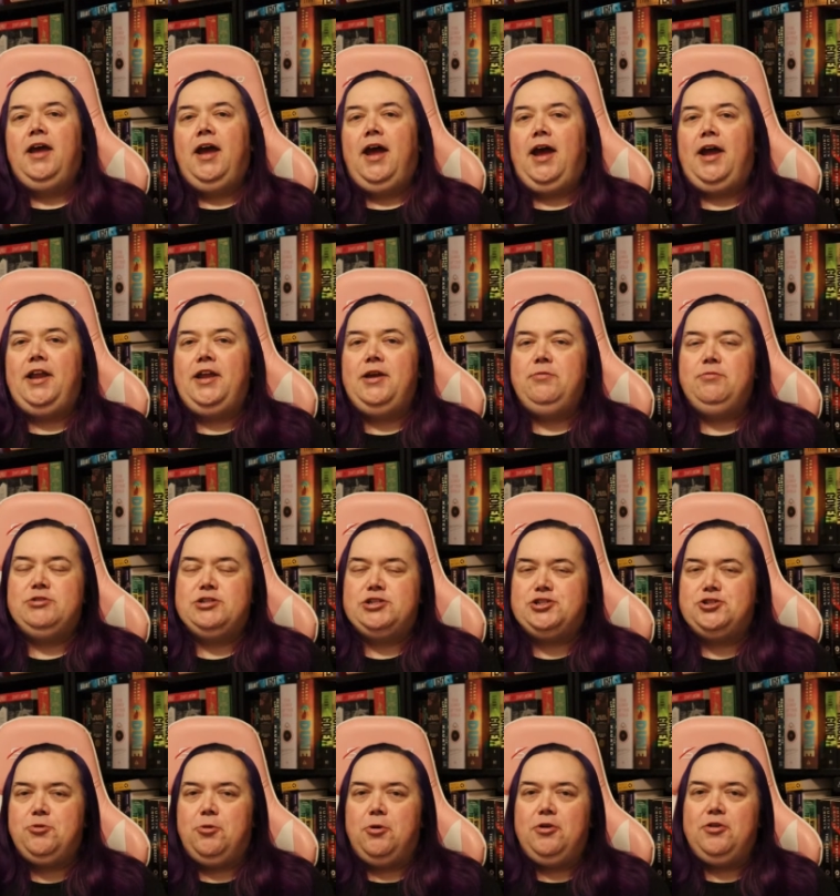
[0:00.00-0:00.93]
And it was
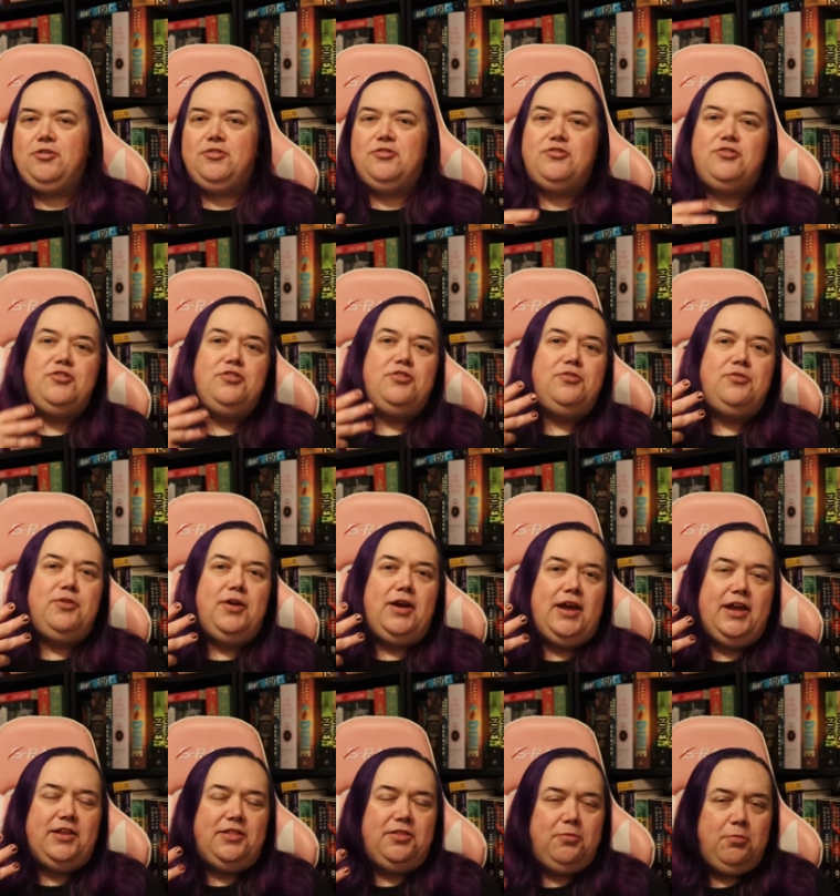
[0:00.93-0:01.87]
shortened to
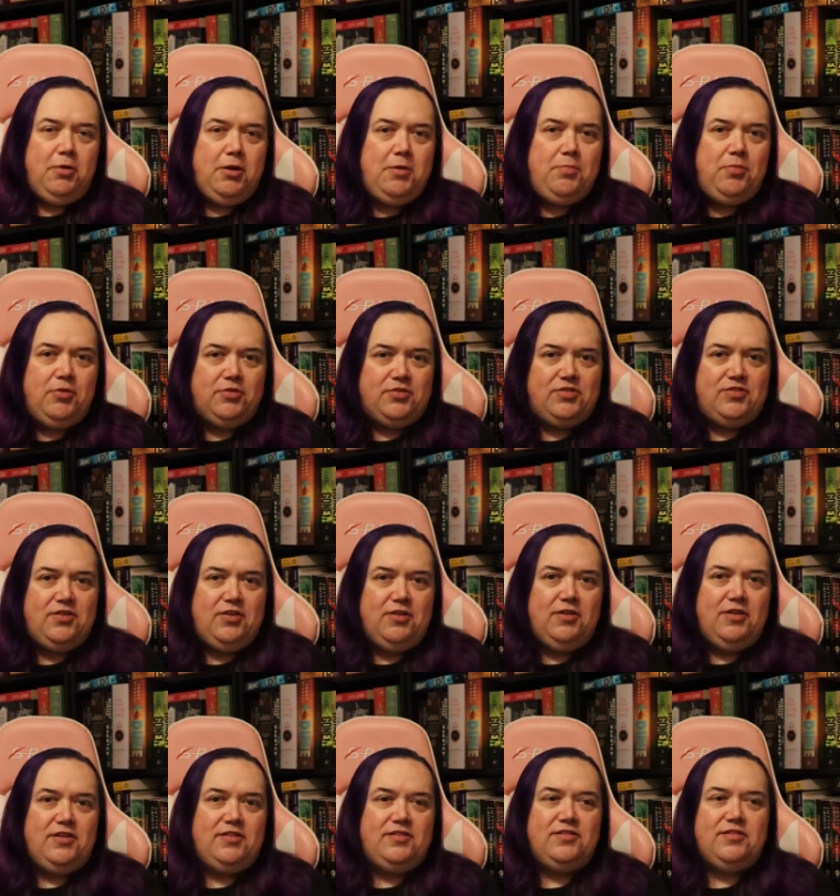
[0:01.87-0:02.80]
a 3-book
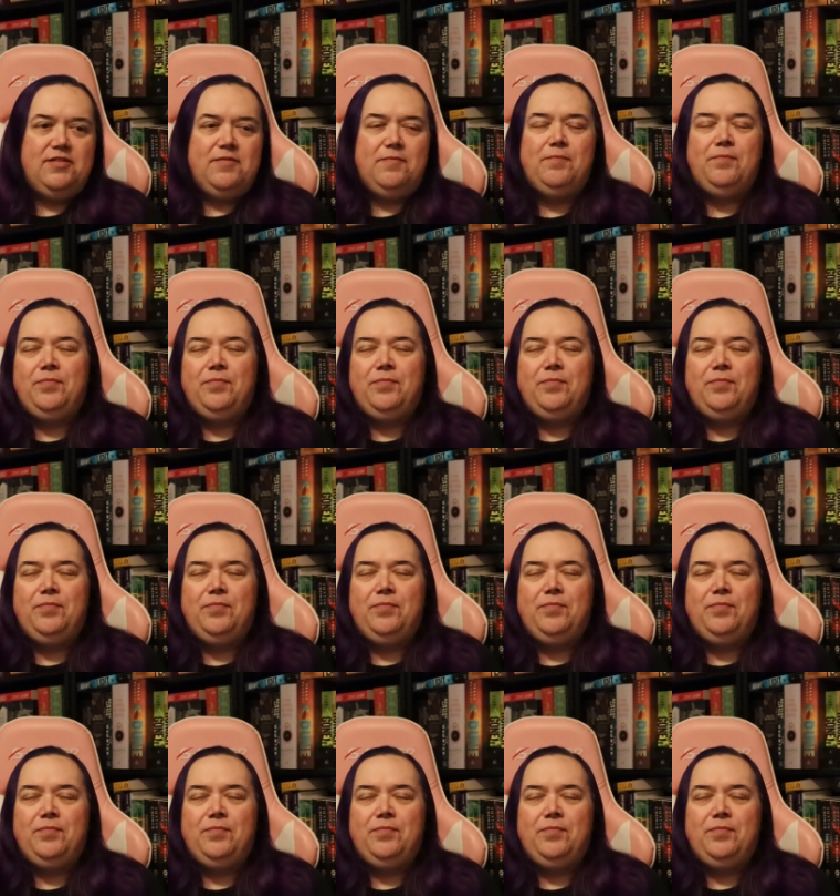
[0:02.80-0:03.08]
series.